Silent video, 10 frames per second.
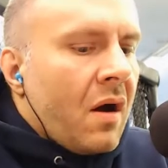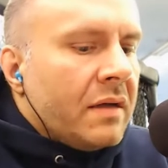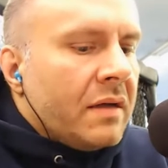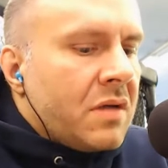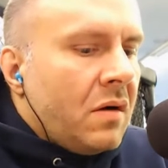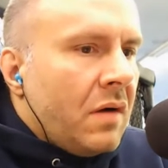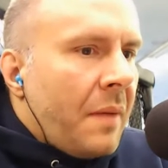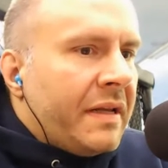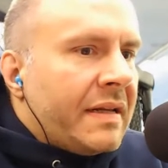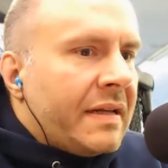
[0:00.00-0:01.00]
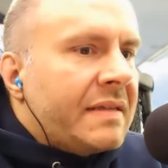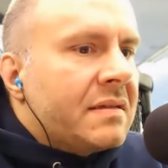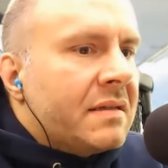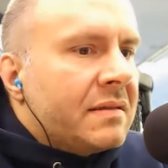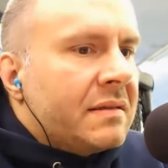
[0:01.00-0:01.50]
So, I mean, and that's
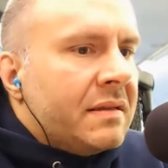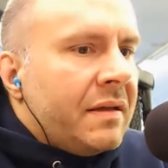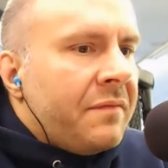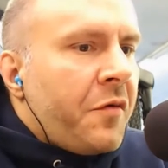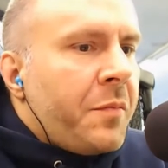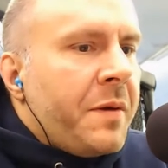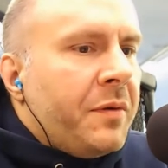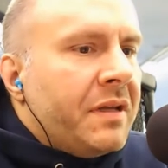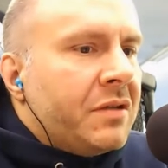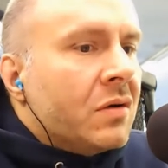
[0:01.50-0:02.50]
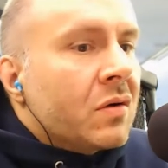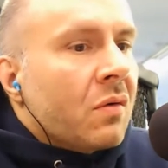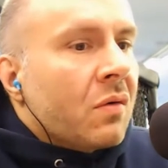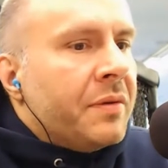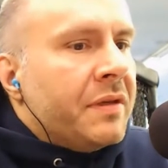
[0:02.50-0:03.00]
it for people that don't
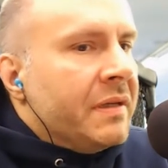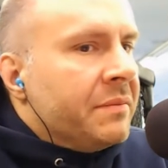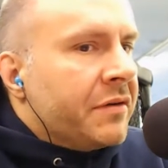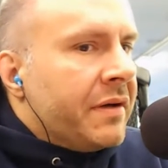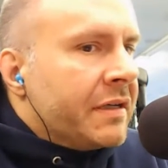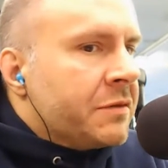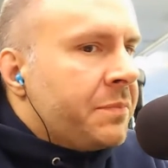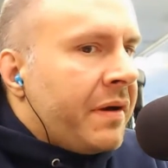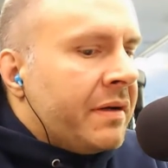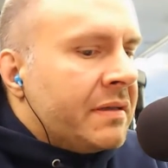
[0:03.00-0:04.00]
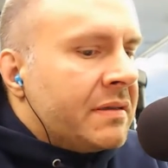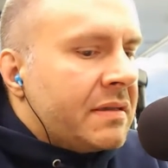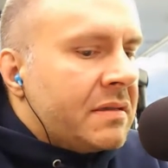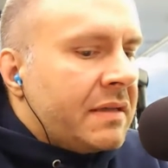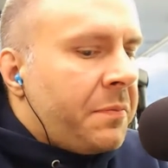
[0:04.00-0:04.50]
grow up in the immigrant experience.
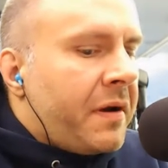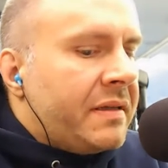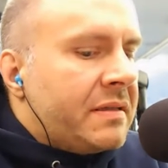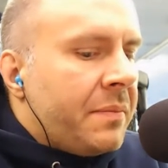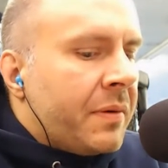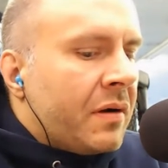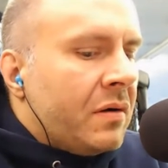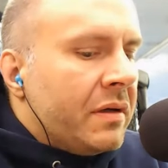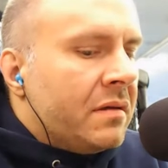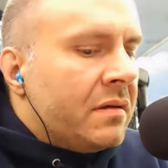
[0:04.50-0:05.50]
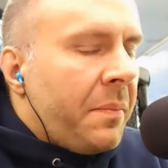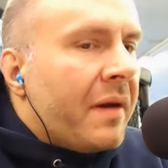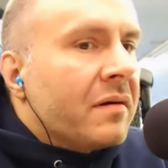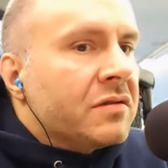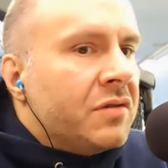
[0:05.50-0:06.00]
That's pretty typical. Either your
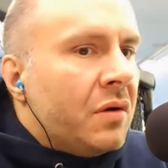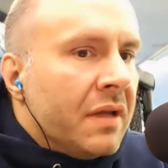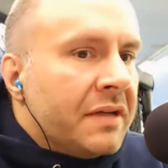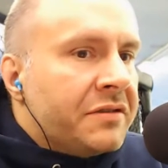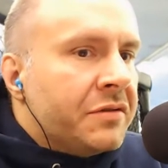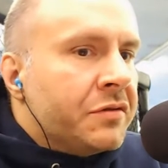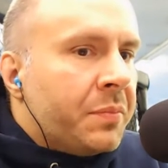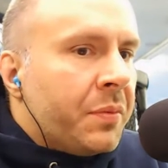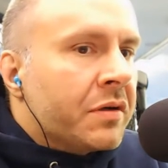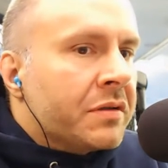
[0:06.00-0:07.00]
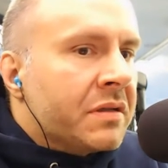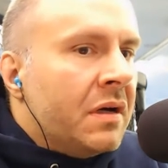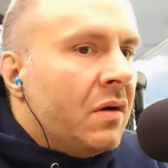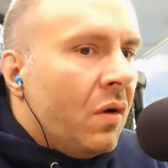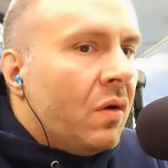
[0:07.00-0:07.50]
parents don't let you do sports,
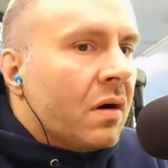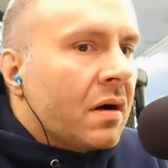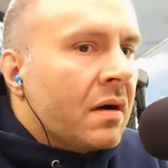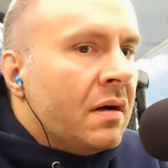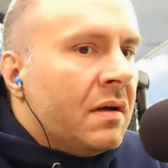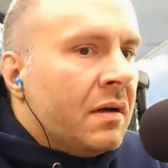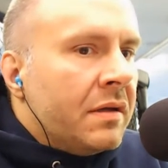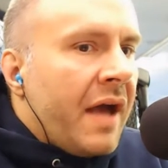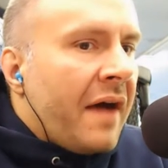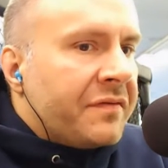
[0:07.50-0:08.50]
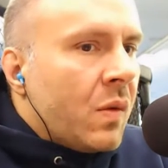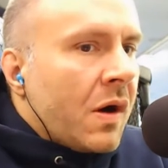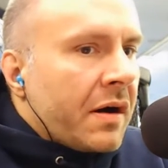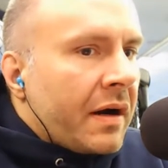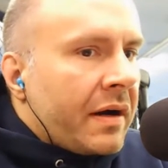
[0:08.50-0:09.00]
or you have to
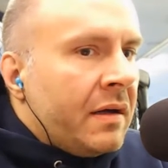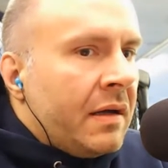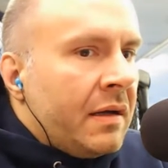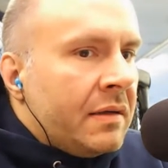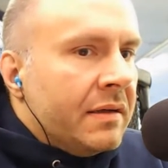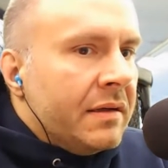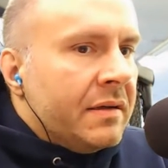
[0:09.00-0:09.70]
work. Yeah,